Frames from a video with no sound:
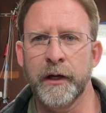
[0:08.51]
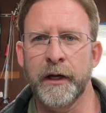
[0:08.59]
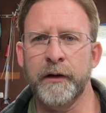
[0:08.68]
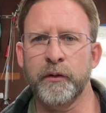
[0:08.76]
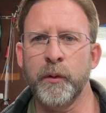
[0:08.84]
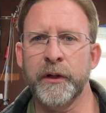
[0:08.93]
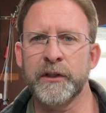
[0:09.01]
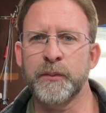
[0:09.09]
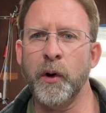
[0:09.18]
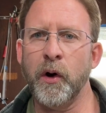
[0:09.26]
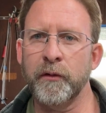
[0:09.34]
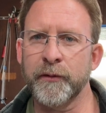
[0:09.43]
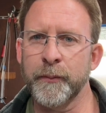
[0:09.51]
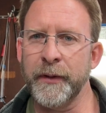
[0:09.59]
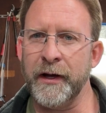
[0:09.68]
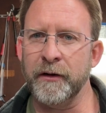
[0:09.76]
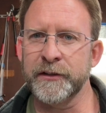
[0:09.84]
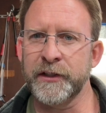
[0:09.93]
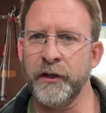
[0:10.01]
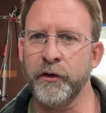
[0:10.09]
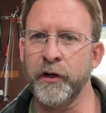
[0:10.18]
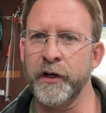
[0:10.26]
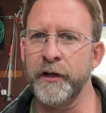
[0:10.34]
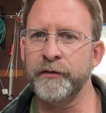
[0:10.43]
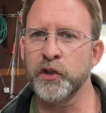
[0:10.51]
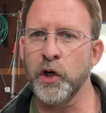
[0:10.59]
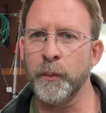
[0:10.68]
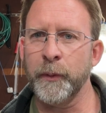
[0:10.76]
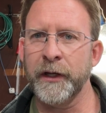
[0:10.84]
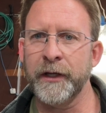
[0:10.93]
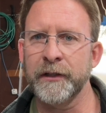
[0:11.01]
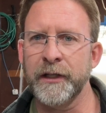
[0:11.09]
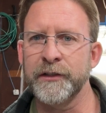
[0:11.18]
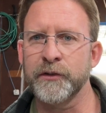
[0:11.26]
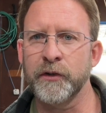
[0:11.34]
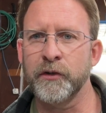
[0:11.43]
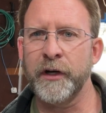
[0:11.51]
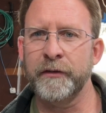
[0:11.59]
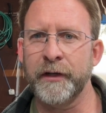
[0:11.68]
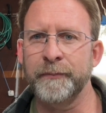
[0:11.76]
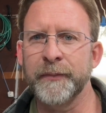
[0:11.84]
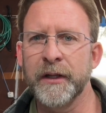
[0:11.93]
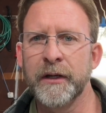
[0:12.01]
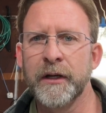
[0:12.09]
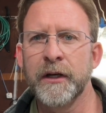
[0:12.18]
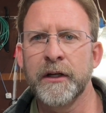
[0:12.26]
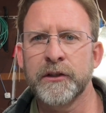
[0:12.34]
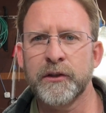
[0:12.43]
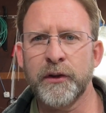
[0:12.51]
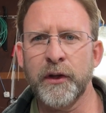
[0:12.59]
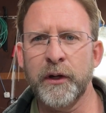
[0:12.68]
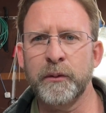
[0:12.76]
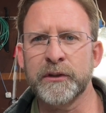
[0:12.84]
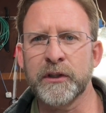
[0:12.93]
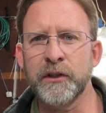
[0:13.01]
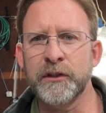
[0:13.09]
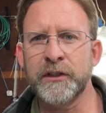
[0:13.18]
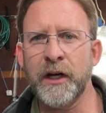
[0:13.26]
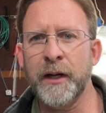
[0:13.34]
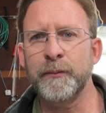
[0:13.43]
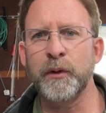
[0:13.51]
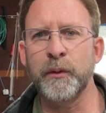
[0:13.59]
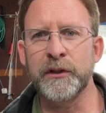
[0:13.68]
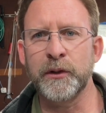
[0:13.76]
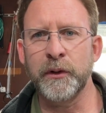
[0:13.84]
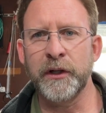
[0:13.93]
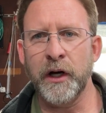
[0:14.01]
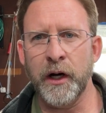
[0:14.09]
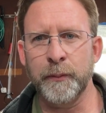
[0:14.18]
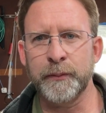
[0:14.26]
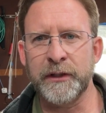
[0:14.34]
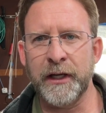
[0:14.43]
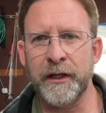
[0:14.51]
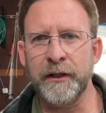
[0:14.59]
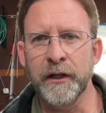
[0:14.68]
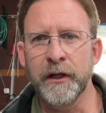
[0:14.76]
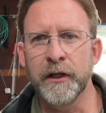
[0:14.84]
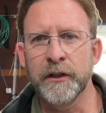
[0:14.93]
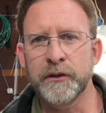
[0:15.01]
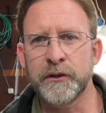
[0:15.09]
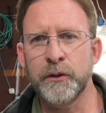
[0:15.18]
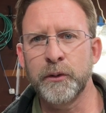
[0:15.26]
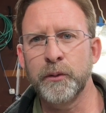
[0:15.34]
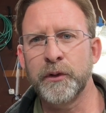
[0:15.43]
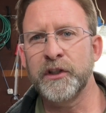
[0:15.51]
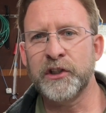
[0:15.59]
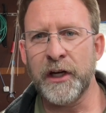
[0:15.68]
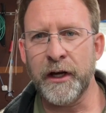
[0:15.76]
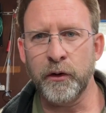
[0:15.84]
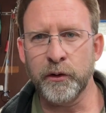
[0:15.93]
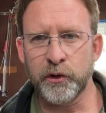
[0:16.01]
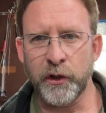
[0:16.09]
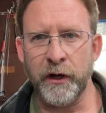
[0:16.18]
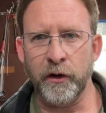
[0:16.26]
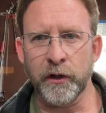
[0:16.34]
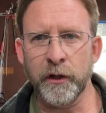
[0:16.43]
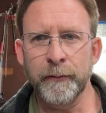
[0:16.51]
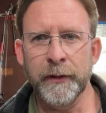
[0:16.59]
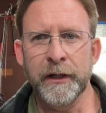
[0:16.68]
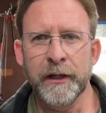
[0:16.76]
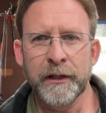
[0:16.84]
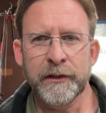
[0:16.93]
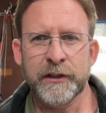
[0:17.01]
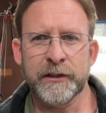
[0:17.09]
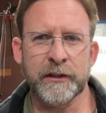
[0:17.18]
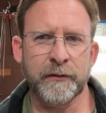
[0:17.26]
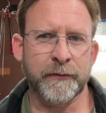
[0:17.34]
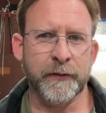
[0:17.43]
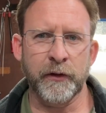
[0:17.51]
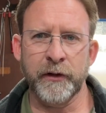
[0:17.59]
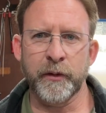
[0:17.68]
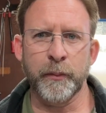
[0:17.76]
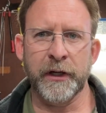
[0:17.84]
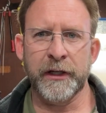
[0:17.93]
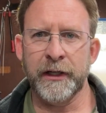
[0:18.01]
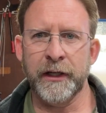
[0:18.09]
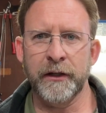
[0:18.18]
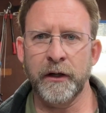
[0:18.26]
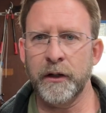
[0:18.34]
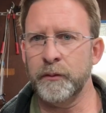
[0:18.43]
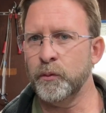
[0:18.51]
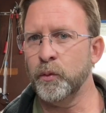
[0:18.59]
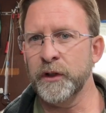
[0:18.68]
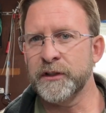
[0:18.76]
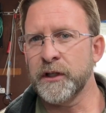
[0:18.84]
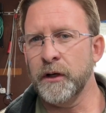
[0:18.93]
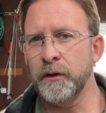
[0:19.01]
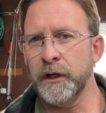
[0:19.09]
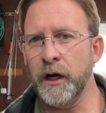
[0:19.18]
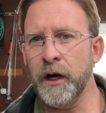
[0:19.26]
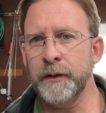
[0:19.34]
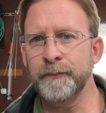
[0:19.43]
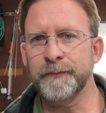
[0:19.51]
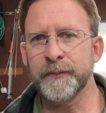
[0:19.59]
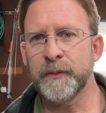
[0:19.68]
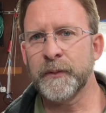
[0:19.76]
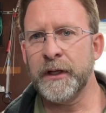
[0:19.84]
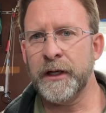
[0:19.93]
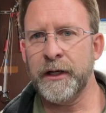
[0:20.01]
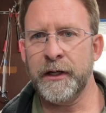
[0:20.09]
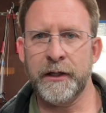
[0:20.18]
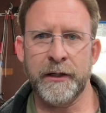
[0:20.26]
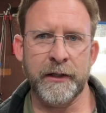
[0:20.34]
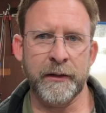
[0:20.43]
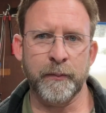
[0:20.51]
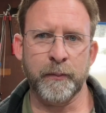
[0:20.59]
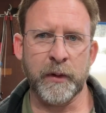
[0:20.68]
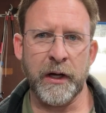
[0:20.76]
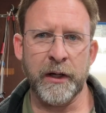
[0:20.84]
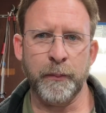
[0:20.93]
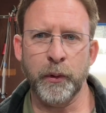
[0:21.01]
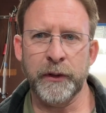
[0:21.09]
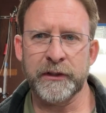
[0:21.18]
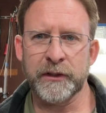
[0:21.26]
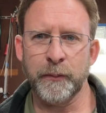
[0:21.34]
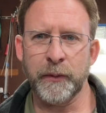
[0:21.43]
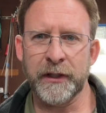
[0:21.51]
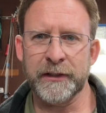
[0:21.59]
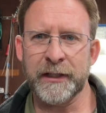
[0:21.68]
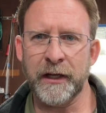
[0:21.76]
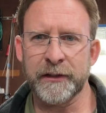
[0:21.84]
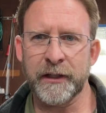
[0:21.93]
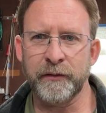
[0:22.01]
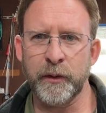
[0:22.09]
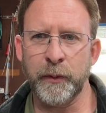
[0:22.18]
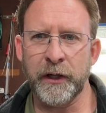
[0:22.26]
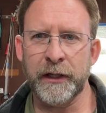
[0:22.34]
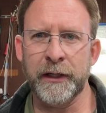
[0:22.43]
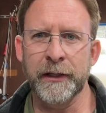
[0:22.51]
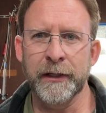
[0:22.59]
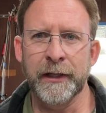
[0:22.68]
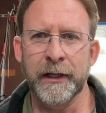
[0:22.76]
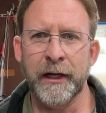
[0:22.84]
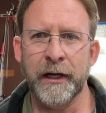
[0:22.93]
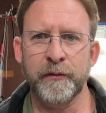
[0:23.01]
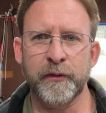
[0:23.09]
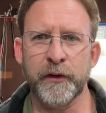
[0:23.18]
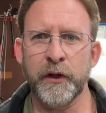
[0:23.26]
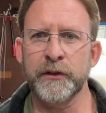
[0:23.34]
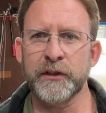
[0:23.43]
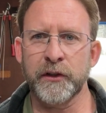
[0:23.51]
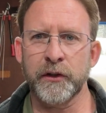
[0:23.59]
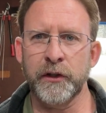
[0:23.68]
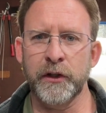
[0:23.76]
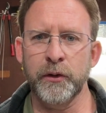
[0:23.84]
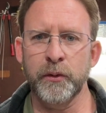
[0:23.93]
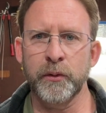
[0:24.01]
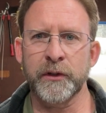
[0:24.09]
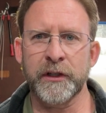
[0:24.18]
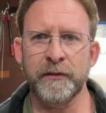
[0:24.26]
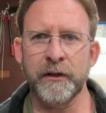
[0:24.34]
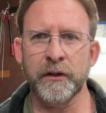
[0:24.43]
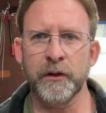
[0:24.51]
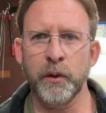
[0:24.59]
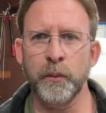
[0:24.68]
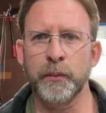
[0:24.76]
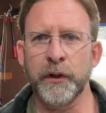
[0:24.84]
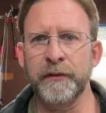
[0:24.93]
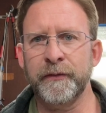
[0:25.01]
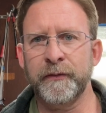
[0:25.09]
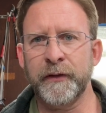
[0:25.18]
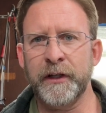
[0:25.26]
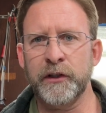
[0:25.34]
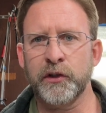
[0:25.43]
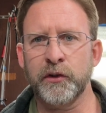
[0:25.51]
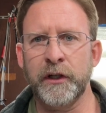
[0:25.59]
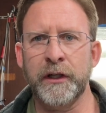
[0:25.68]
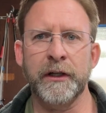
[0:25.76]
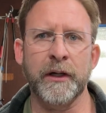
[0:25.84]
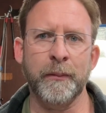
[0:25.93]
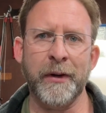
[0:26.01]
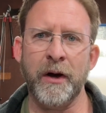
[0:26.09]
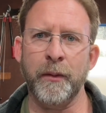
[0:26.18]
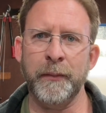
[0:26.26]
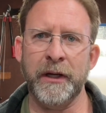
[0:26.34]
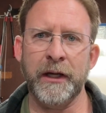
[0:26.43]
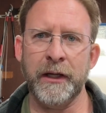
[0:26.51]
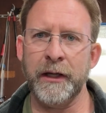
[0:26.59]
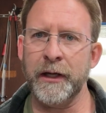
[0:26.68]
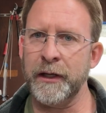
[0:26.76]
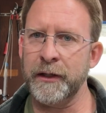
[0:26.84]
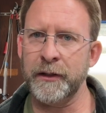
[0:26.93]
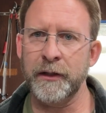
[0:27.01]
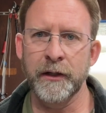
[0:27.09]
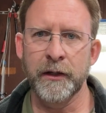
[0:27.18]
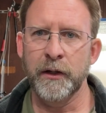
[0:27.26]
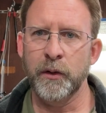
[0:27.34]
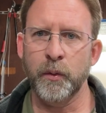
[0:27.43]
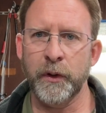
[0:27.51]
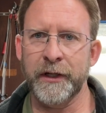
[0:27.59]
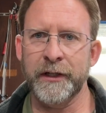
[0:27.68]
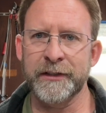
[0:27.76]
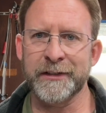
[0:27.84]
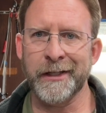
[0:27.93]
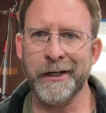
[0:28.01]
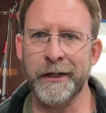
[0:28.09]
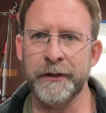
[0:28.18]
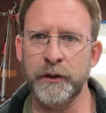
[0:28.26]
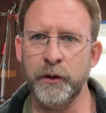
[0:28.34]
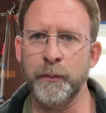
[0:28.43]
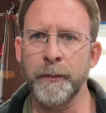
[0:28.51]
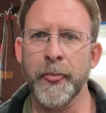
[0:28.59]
Hey everyone, it's Paul from Alexandria Knife Sharpening and Laser Engraving. So I thought it was a good time that we do an update to the channel trailer just to fill everybody in on what's going on and kind of point some things out to everybody. And for those that are new, give you a little brief history about me and what it is that I do.